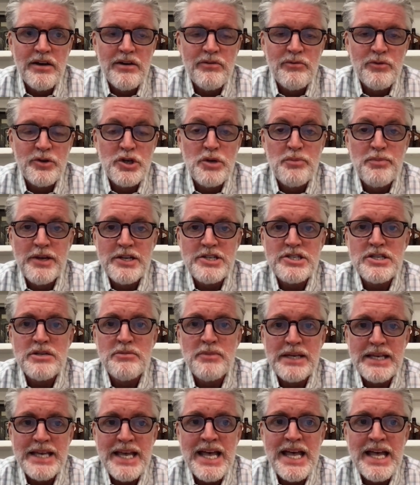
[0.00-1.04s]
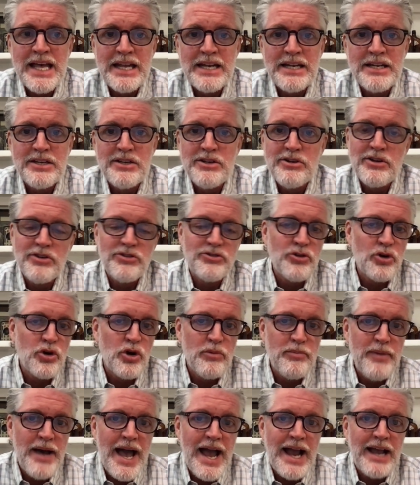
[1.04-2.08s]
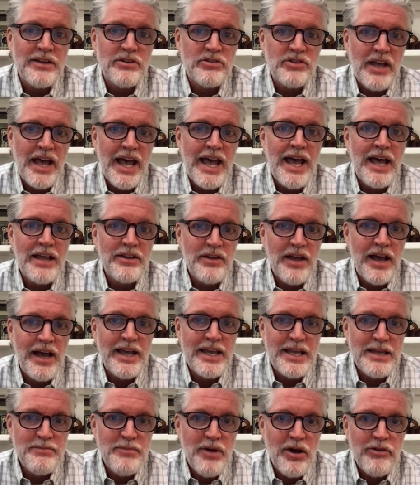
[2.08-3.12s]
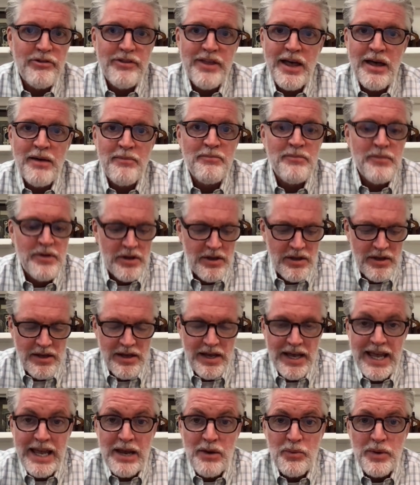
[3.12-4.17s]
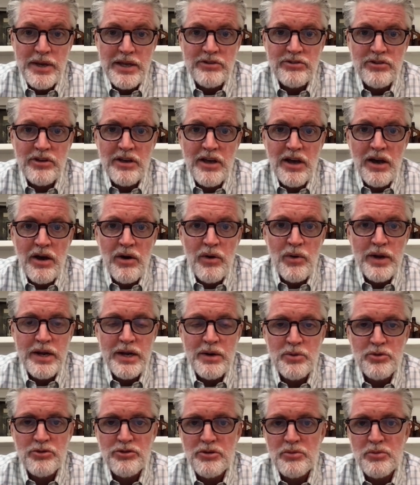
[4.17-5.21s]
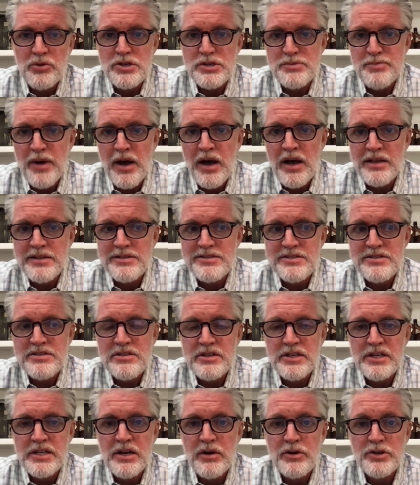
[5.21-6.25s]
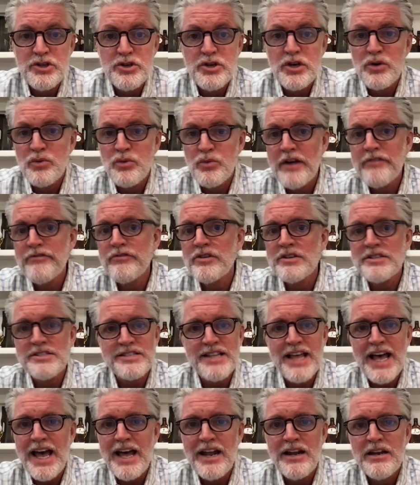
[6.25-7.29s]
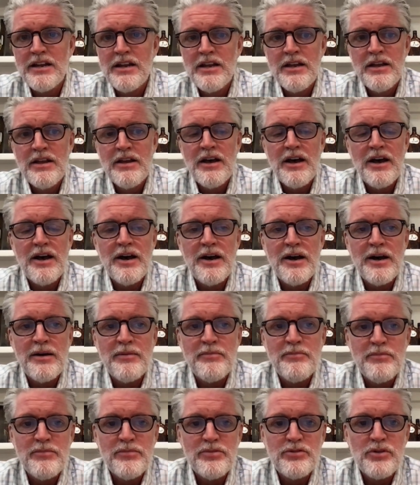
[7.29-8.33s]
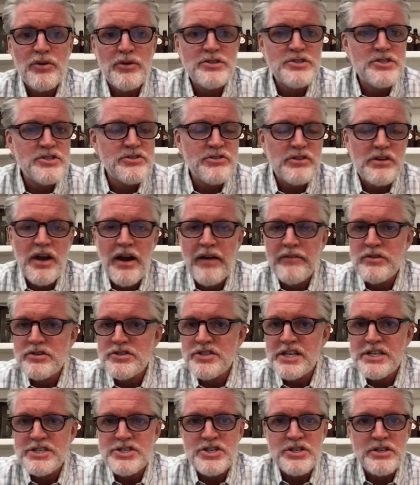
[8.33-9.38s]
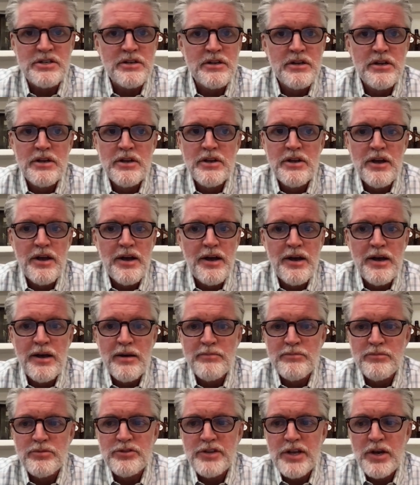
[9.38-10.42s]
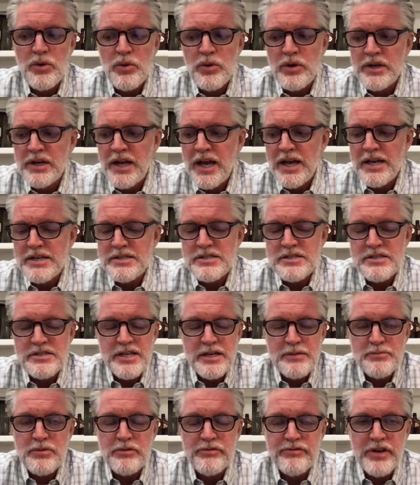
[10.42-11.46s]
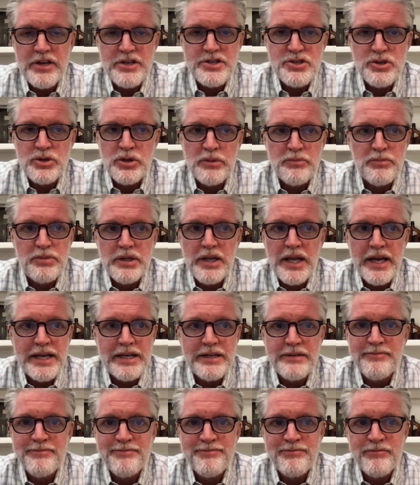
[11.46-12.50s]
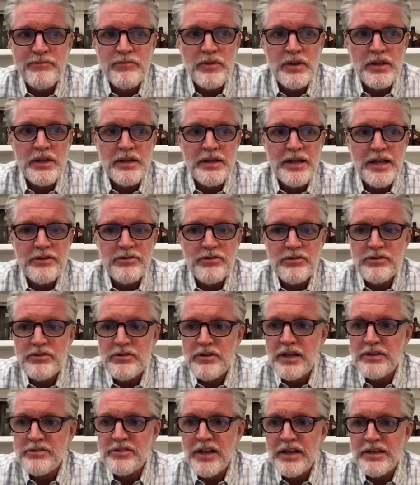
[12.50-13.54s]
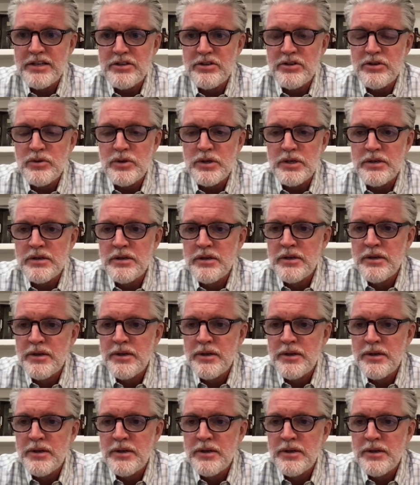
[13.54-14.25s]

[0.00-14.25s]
when you pitch them again, you can circle back and say, hey, I emailed them 8 weeks ago. Here was the response, and you can reference that. So it's just a conversation. Stay organized and stay professional and polite. And that's how you do it.